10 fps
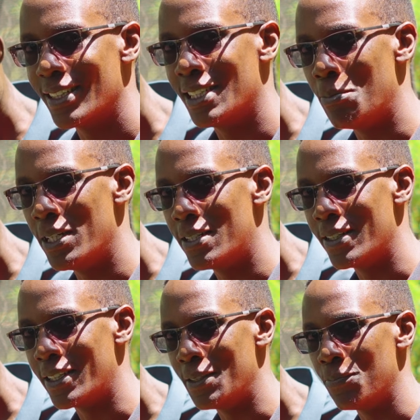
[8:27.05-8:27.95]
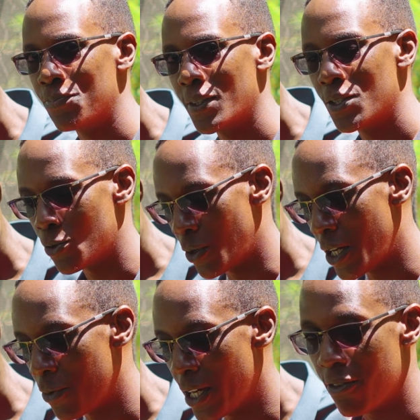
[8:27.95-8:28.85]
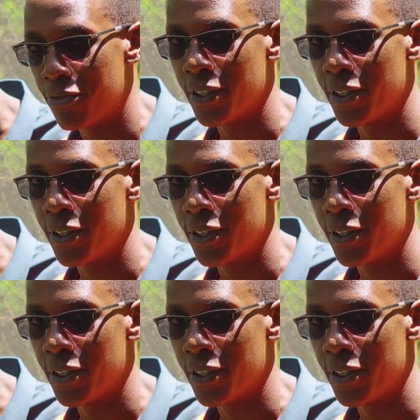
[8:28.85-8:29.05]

is a bit tricky. So where we have